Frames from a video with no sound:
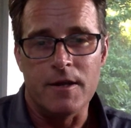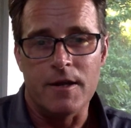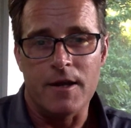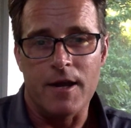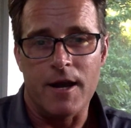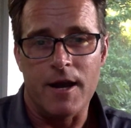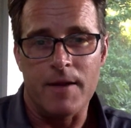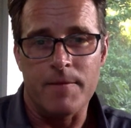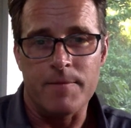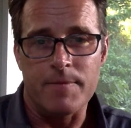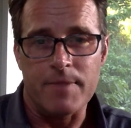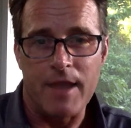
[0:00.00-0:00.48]

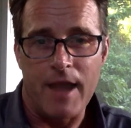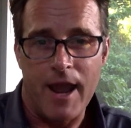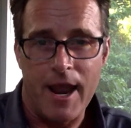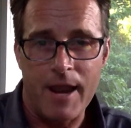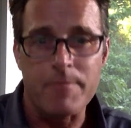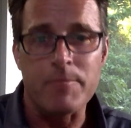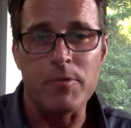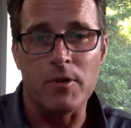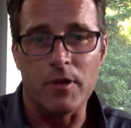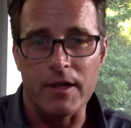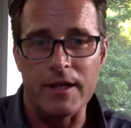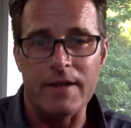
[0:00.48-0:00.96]
Um, I
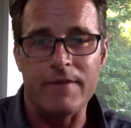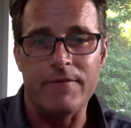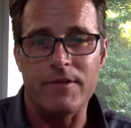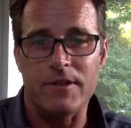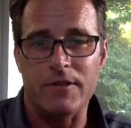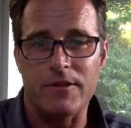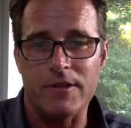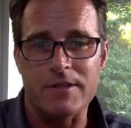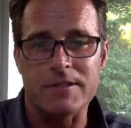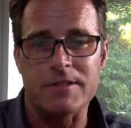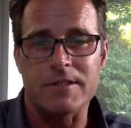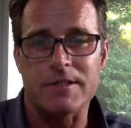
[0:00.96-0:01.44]
believe
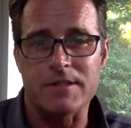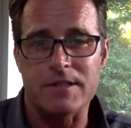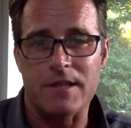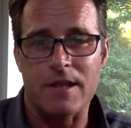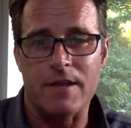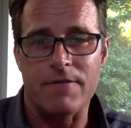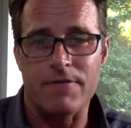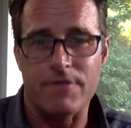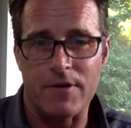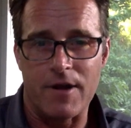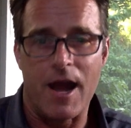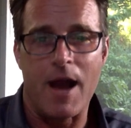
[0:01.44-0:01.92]
that this is
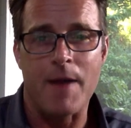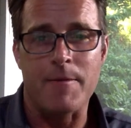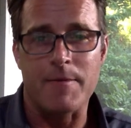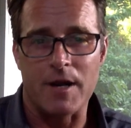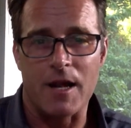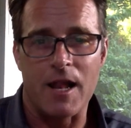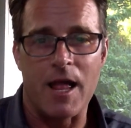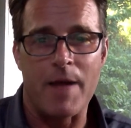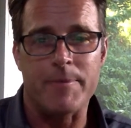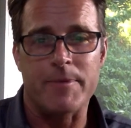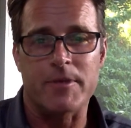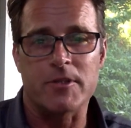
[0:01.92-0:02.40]
a
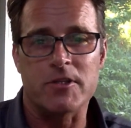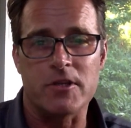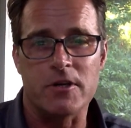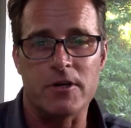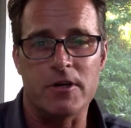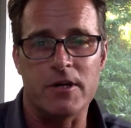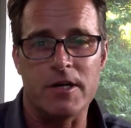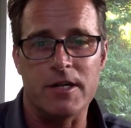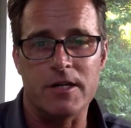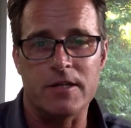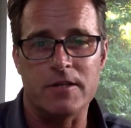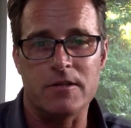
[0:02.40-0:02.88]
phenomenal
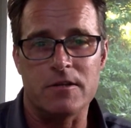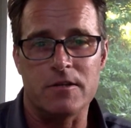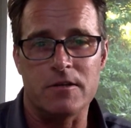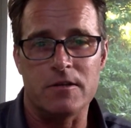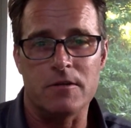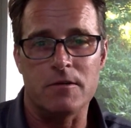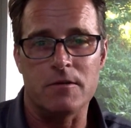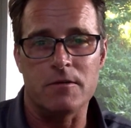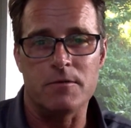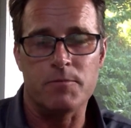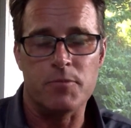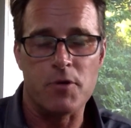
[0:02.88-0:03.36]
opportunity
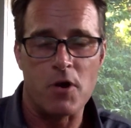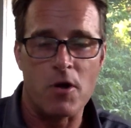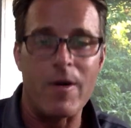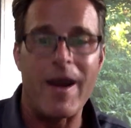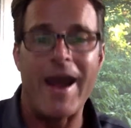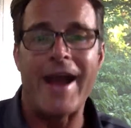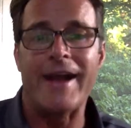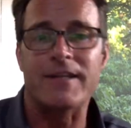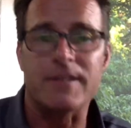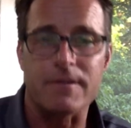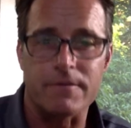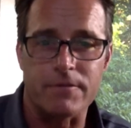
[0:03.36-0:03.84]
to
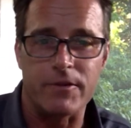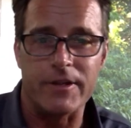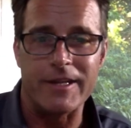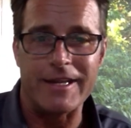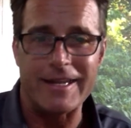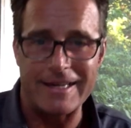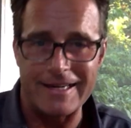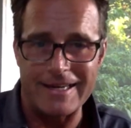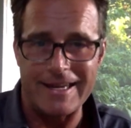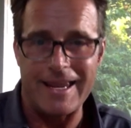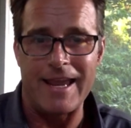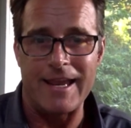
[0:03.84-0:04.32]
proactively
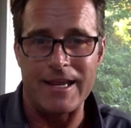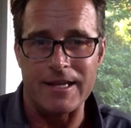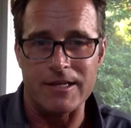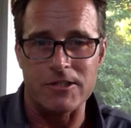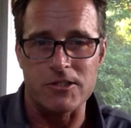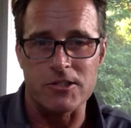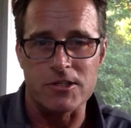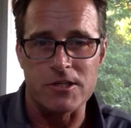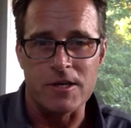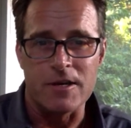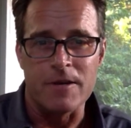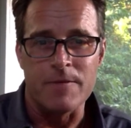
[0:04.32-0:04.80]

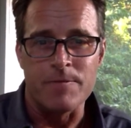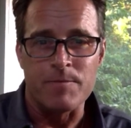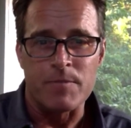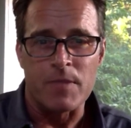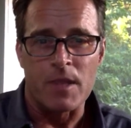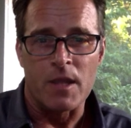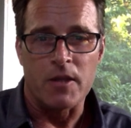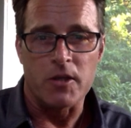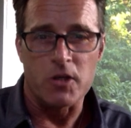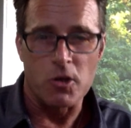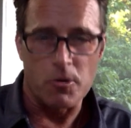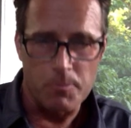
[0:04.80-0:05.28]
engage
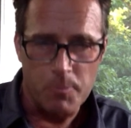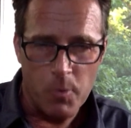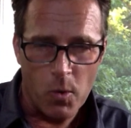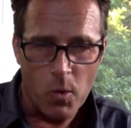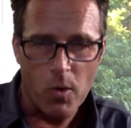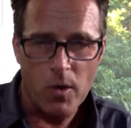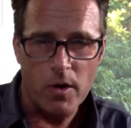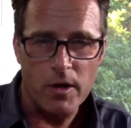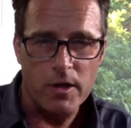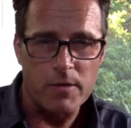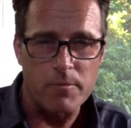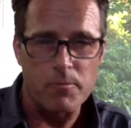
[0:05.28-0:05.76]
your
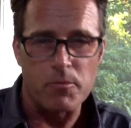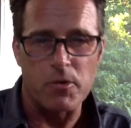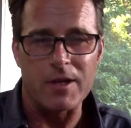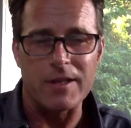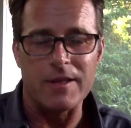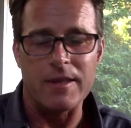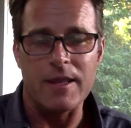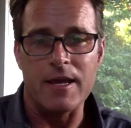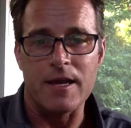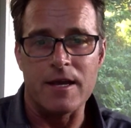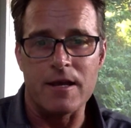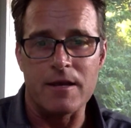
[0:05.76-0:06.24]
board and
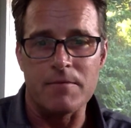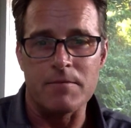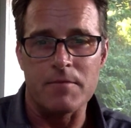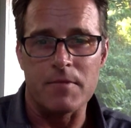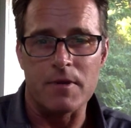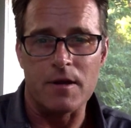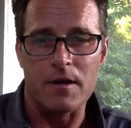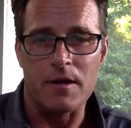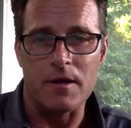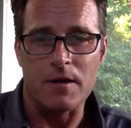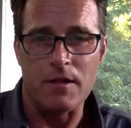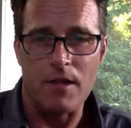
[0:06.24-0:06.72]
bring them
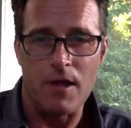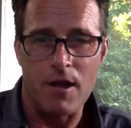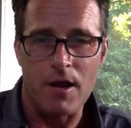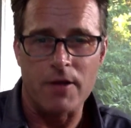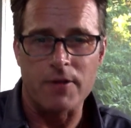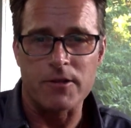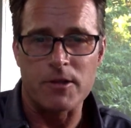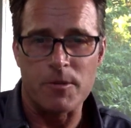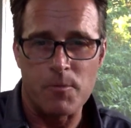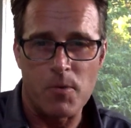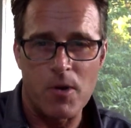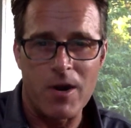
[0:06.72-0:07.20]

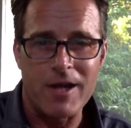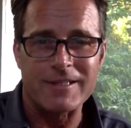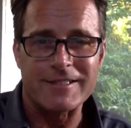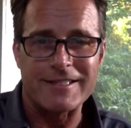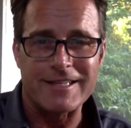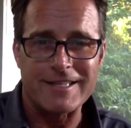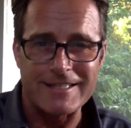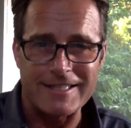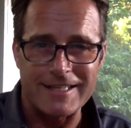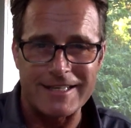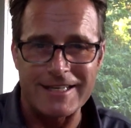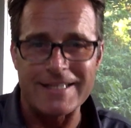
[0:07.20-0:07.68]
along the
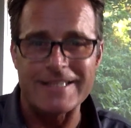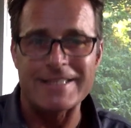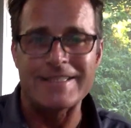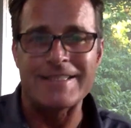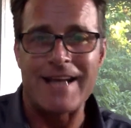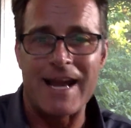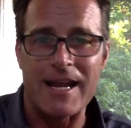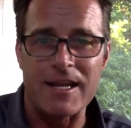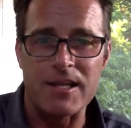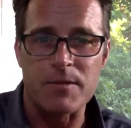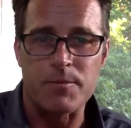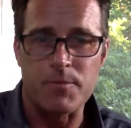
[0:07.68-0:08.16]
process and
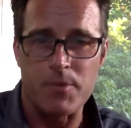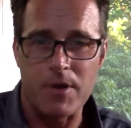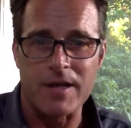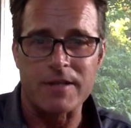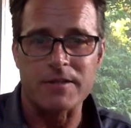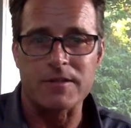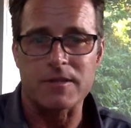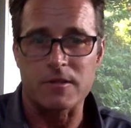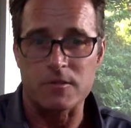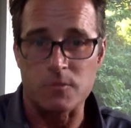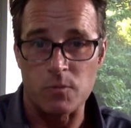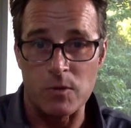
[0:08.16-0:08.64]
inside the
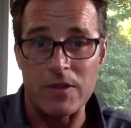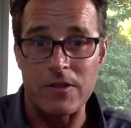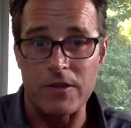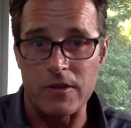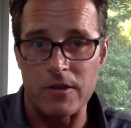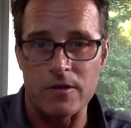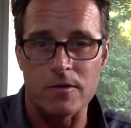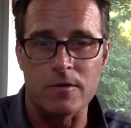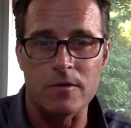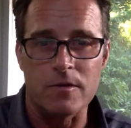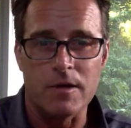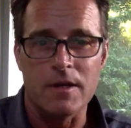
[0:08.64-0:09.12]
process with
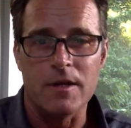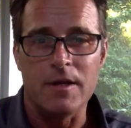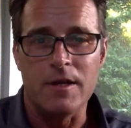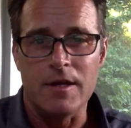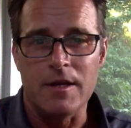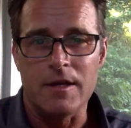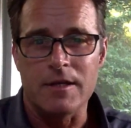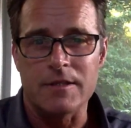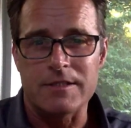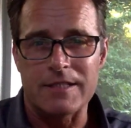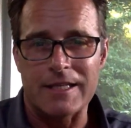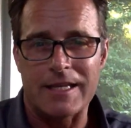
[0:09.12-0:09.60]
you
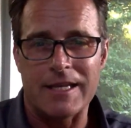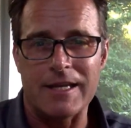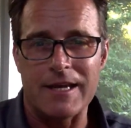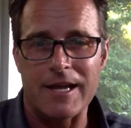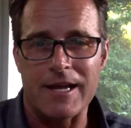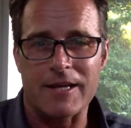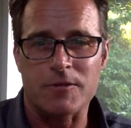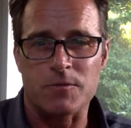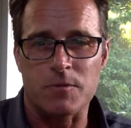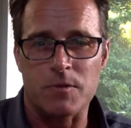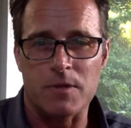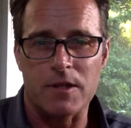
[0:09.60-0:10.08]
to
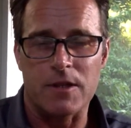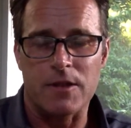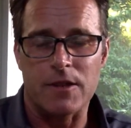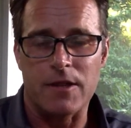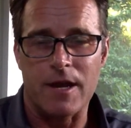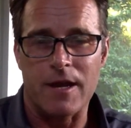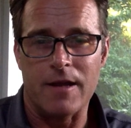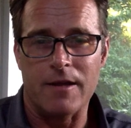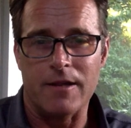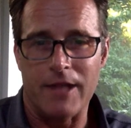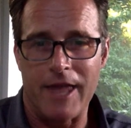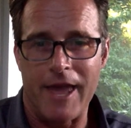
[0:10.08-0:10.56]
connect with
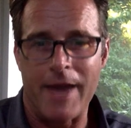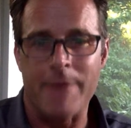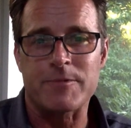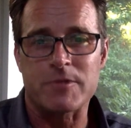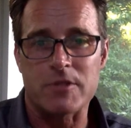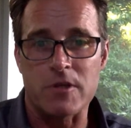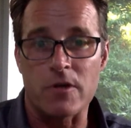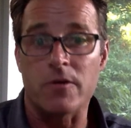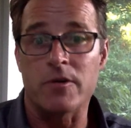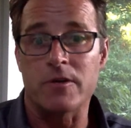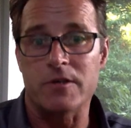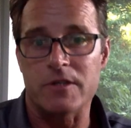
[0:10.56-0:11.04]
uh, LAPS
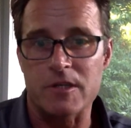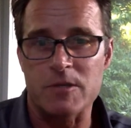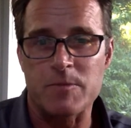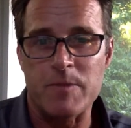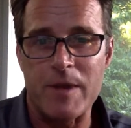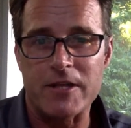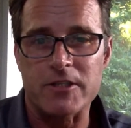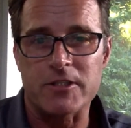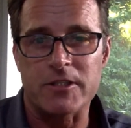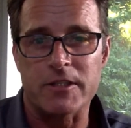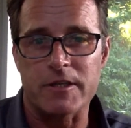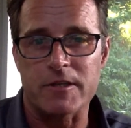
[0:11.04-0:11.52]
donors
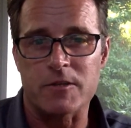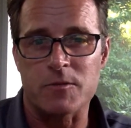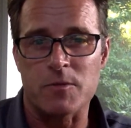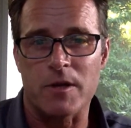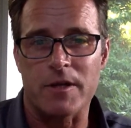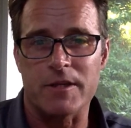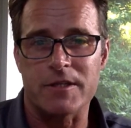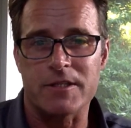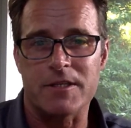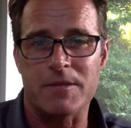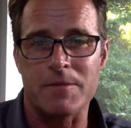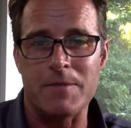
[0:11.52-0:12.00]
especially, as
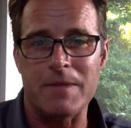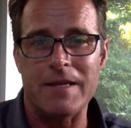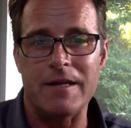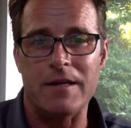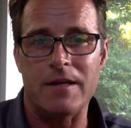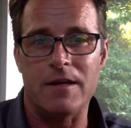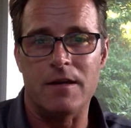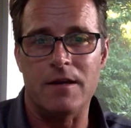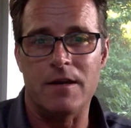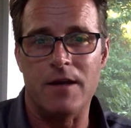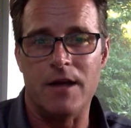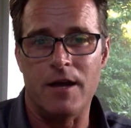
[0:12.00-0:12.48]
well as to meet
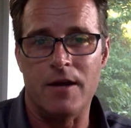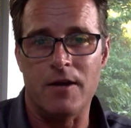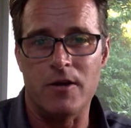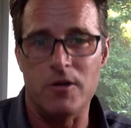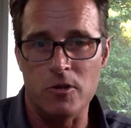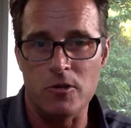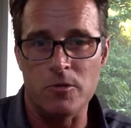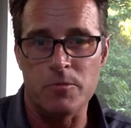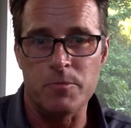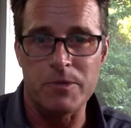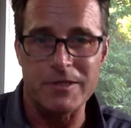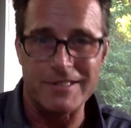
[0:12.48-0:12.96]
uh,
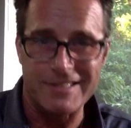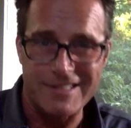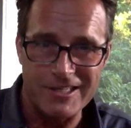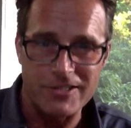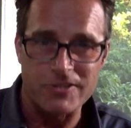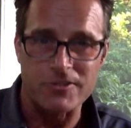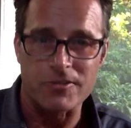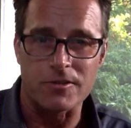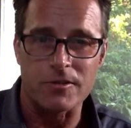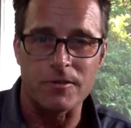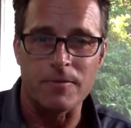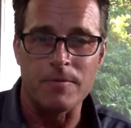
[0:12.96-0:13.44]
new
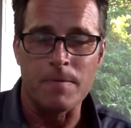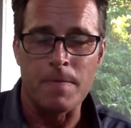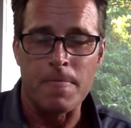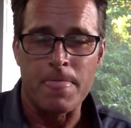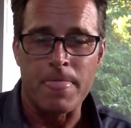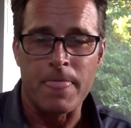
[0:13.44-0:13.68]
potential